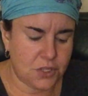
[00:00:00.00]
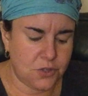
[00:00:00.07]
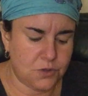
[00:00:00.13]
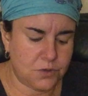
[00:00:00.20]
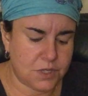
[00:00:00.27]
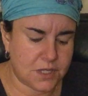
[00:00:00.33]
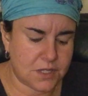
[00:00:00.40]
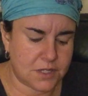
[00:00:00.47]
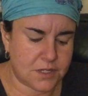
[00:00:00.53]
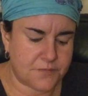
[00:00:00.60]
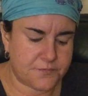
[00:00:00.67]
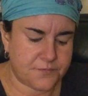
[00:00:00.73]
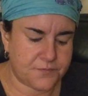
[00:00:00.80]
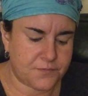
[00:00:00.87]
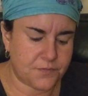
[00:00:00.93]
You
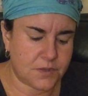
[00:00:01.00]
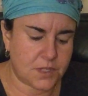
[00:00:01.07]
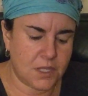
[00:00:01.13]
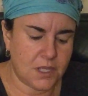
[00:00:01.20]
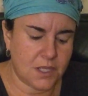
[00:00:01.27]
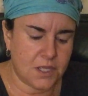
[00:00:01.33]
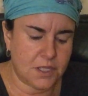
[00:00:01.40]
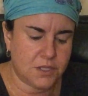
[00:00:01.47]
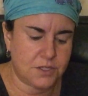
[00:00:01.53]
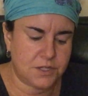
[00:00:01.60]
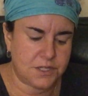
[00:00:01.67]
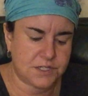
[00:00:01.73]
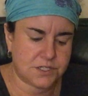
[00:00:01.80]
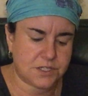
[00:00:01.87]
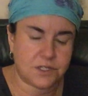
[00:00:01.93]
can, you
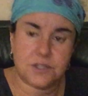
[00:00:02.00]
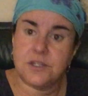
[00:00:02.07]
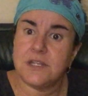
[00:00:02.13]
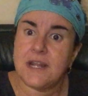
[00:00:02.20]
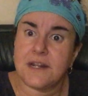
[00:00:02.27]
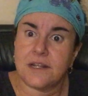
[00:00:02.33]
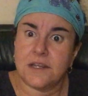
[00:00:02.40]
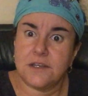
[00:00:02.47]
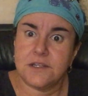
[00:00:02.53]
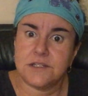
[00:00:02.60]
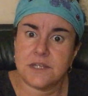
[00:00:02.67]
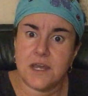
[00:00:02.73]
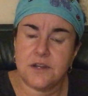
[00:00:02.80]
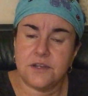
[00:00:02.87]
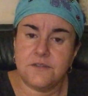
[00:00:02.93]
know, it's good.
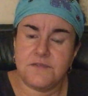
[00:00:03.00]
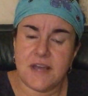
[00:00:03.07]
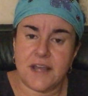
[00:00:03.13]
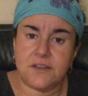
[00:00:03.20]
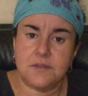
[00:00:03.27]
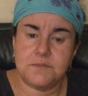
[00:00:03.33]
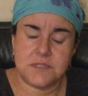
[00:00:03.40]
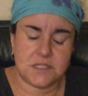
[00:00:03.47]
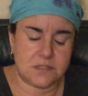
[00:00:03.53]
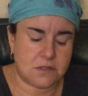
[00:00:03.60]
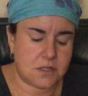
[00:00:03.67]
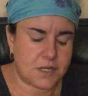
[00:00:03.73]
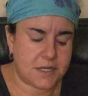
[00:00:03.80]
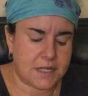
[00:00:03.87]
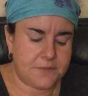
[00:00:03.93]
It's got a good vacuum seal
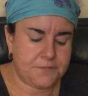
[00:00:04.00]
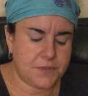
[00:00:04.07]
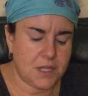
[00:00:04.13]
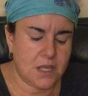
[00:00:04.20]
on it.